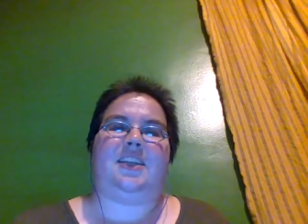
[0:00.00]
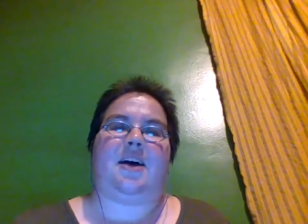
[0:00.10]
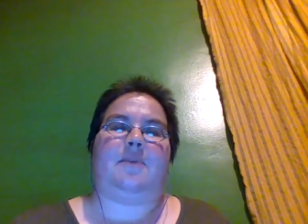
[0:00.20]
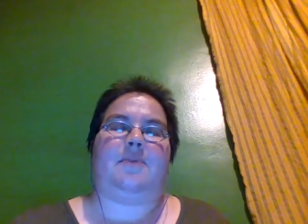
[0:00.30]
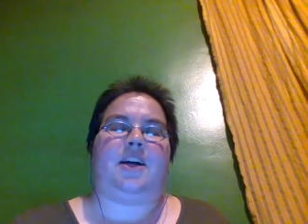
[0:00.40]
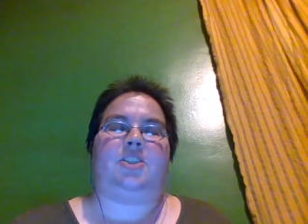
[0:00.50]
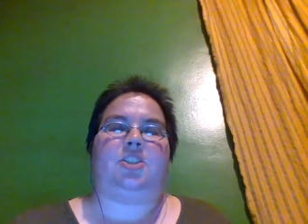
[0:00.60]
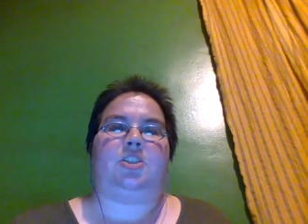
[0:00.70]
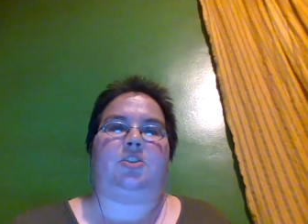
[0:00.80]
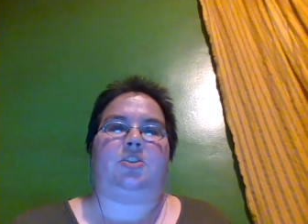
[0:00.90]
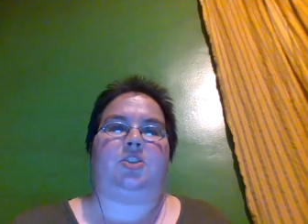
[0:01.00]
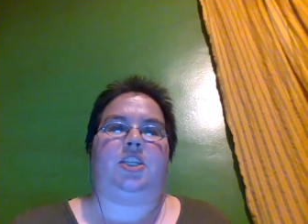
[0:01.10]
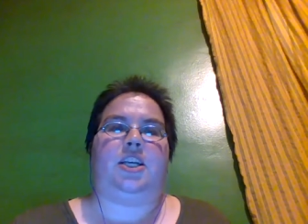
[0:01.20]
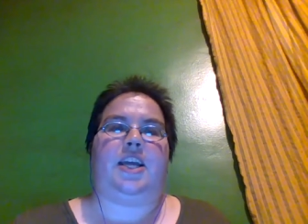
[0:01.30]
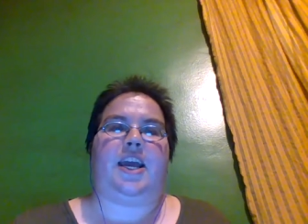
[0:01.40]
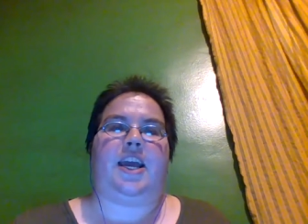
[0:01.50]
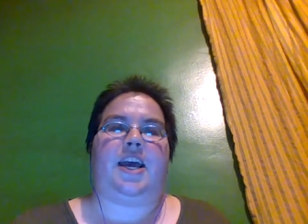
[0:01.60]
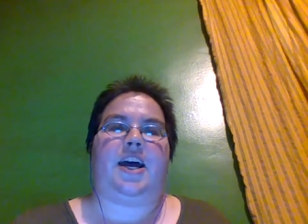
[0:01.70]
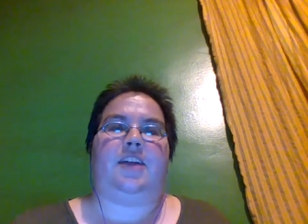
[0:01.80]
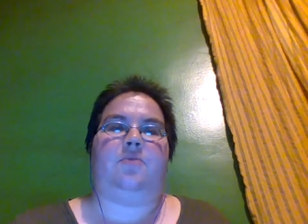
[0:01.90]
I'm not sure she
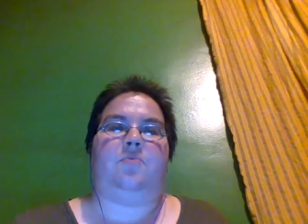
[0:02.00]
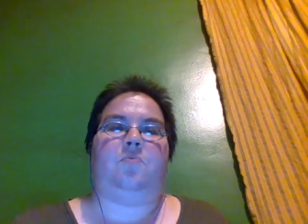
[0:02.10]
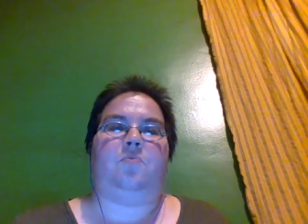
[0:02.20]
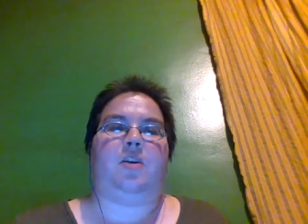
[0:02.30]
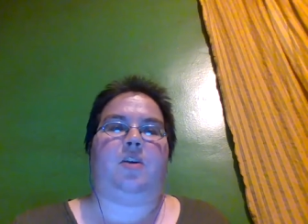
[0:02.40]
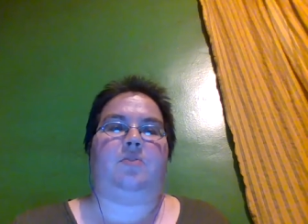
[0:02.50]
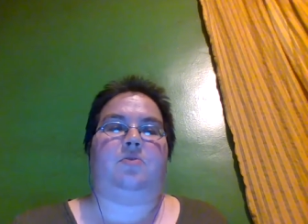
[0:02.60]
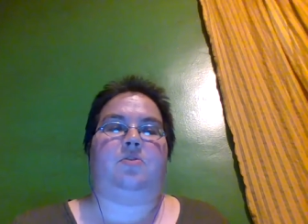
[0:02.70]
had what